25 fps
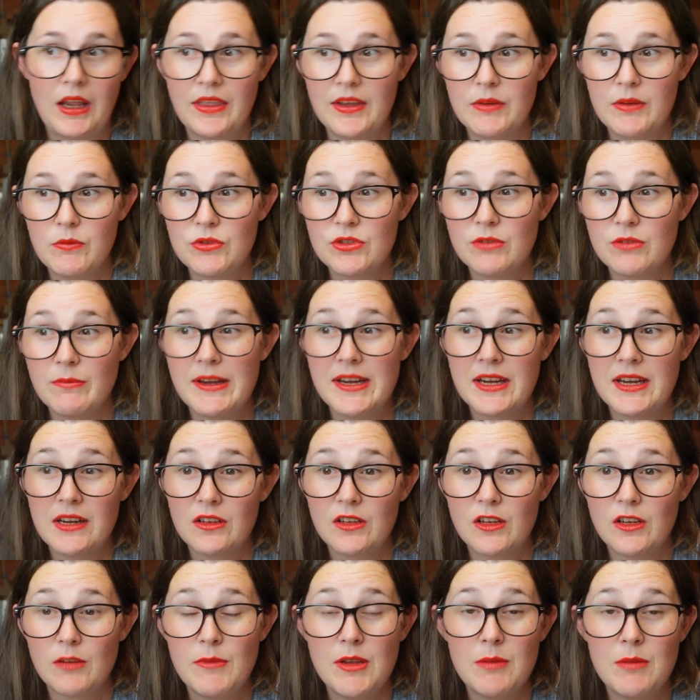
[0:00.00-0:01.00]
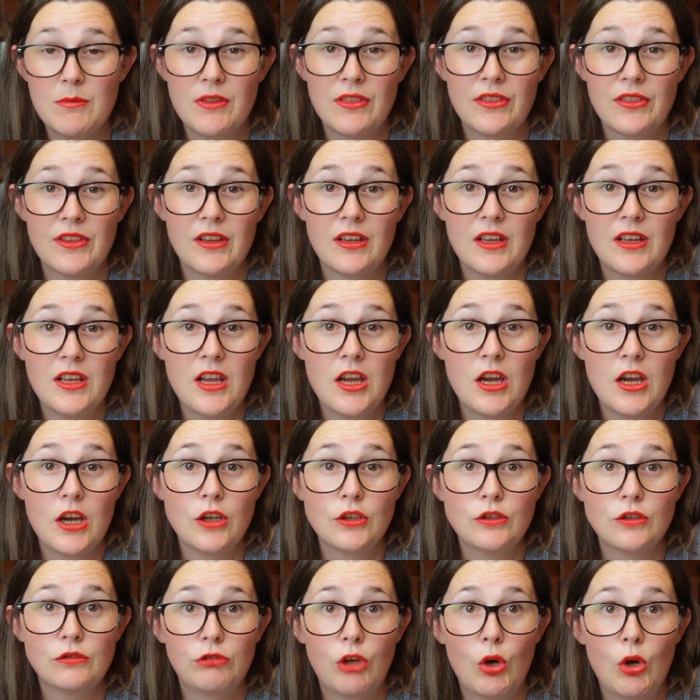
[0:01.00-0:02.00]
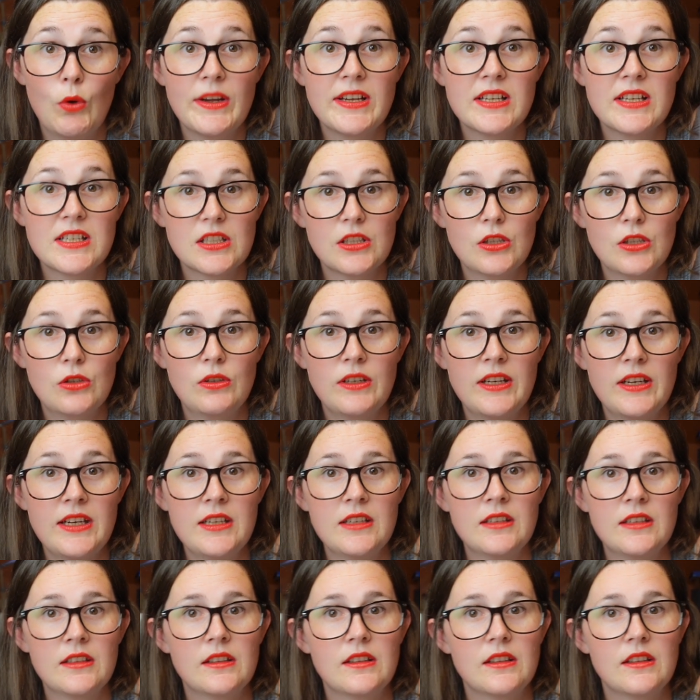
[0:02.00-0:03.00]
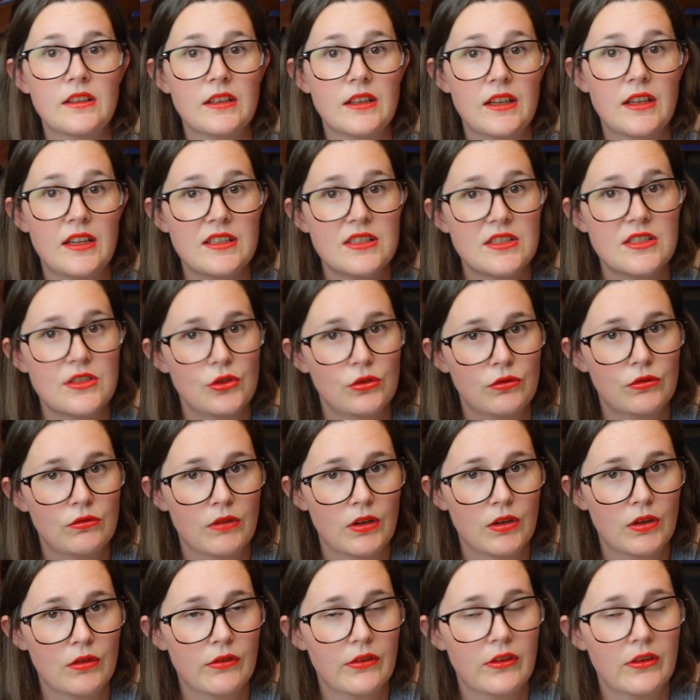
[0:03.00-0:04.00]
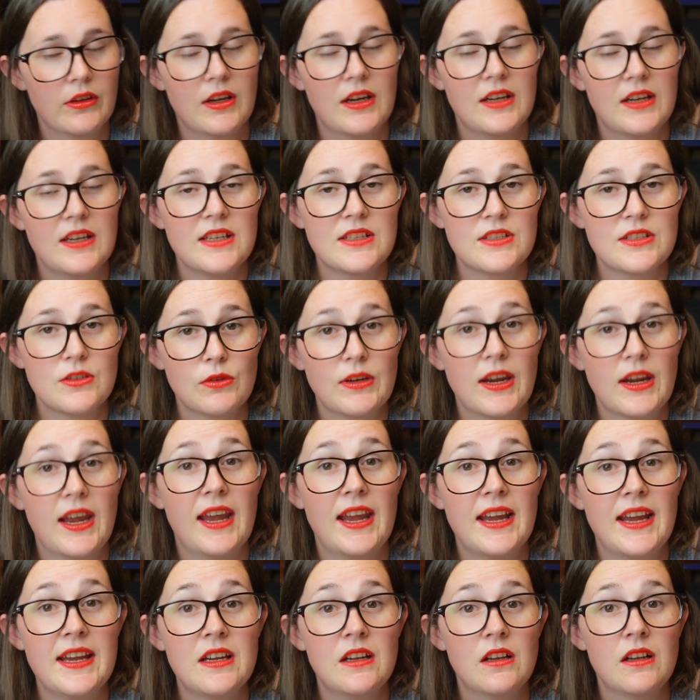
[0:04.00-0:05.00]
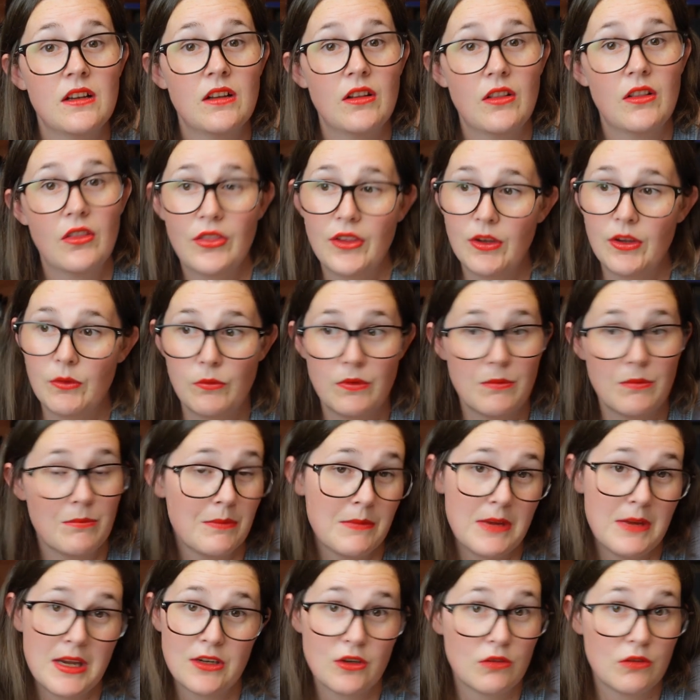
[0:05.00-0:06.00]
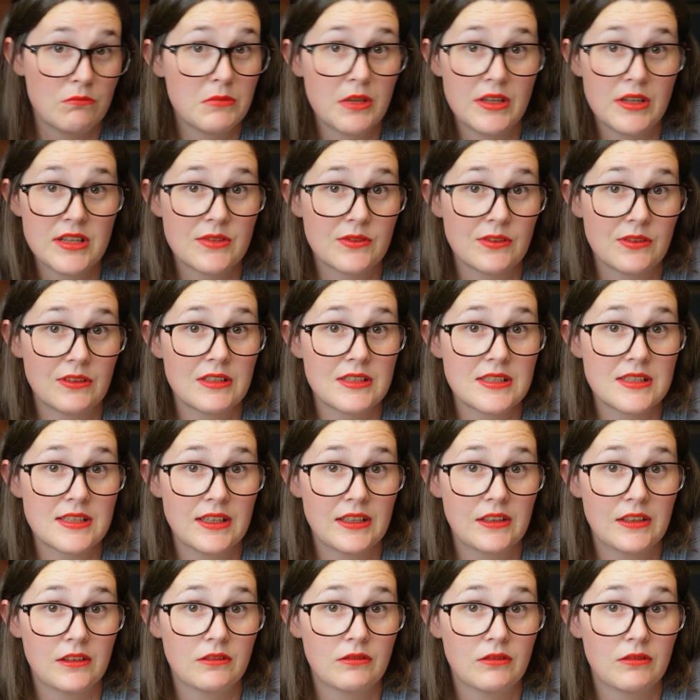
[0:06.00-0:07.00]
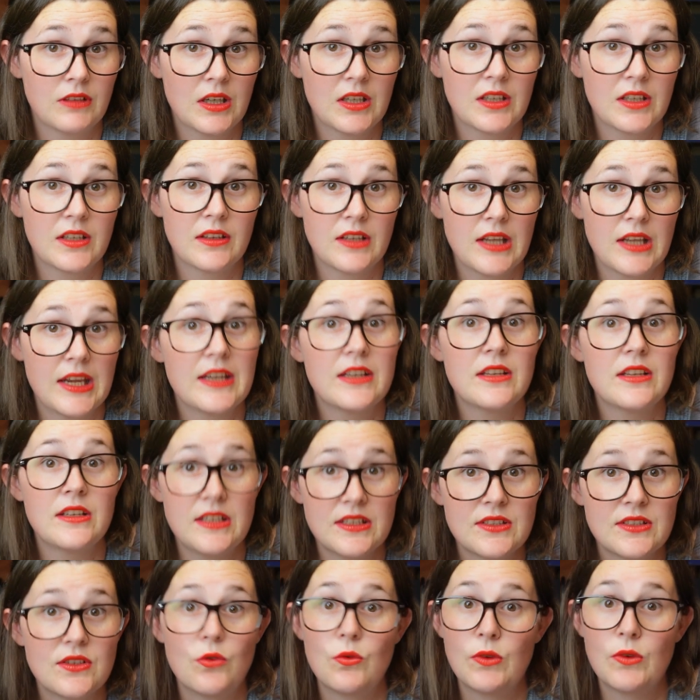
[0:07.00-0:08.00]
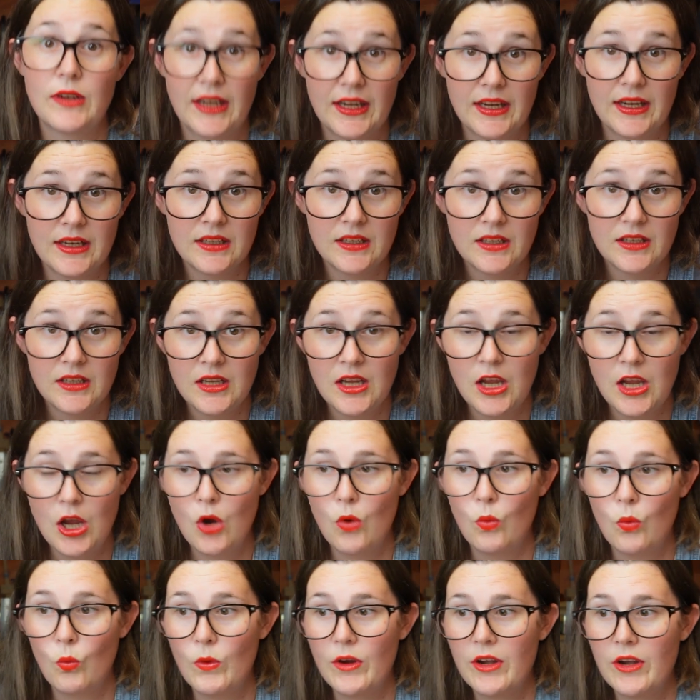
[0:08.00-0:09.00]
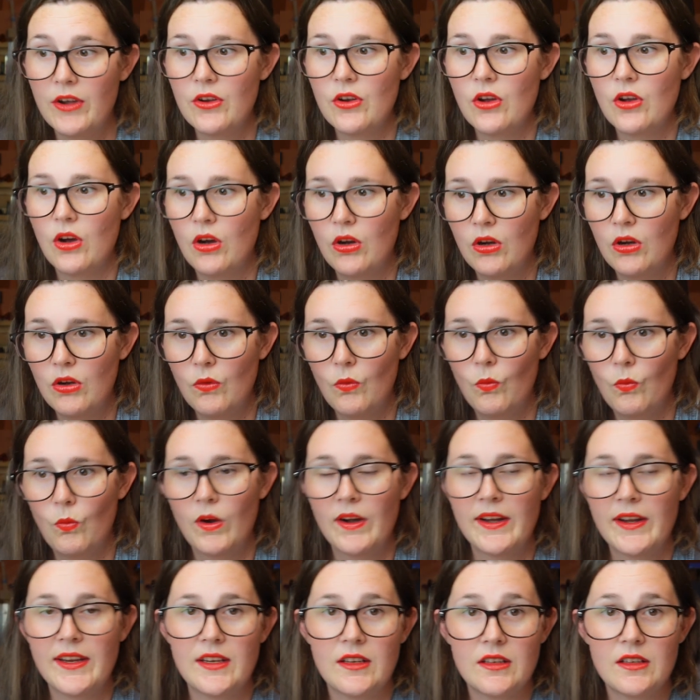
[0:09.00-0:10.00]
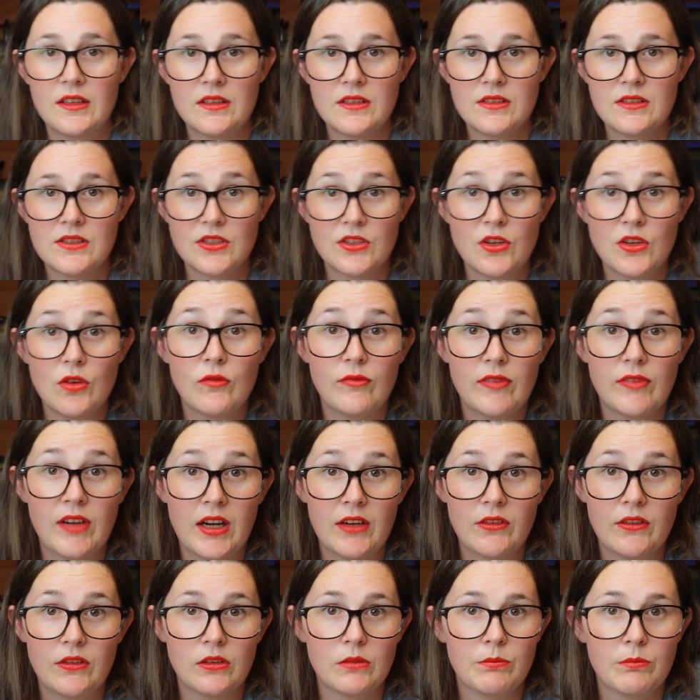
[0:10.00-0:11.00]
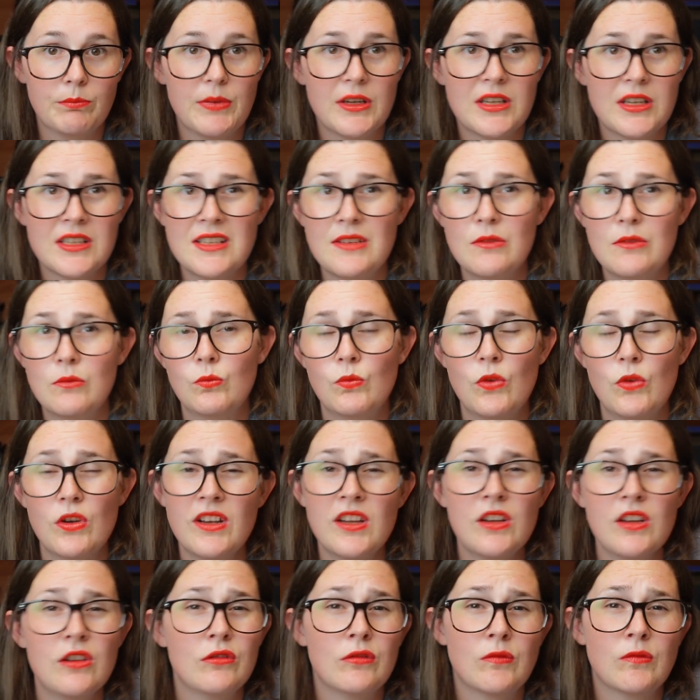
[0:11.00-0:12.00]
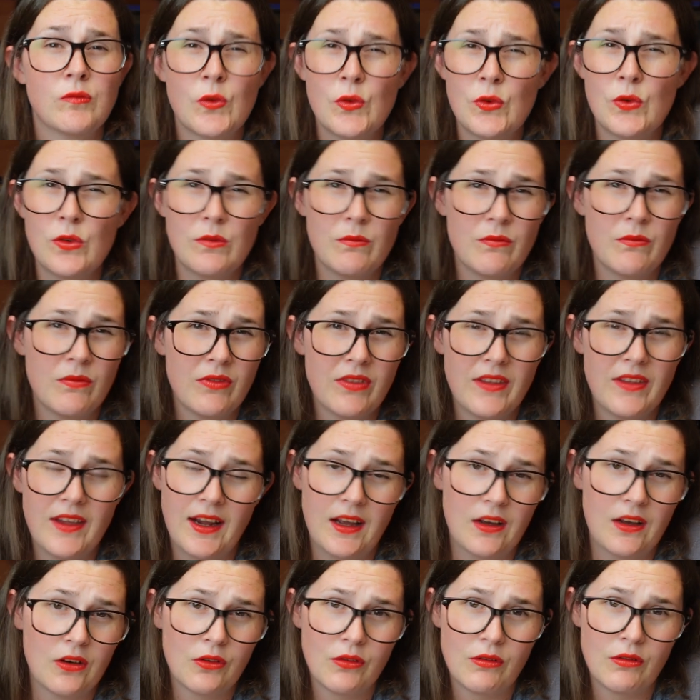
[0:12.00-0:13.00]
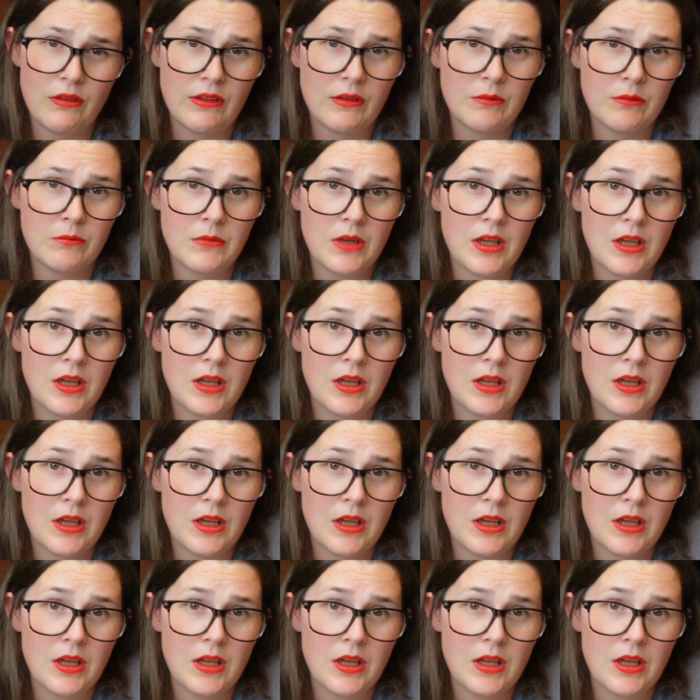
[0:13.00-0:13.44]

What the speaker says: think we should make a commitment that growing slowly is still growth, and it's okay that we may go months without sale, right? It is okay. We're not wanting to go viral because it'll ruin the algorithm.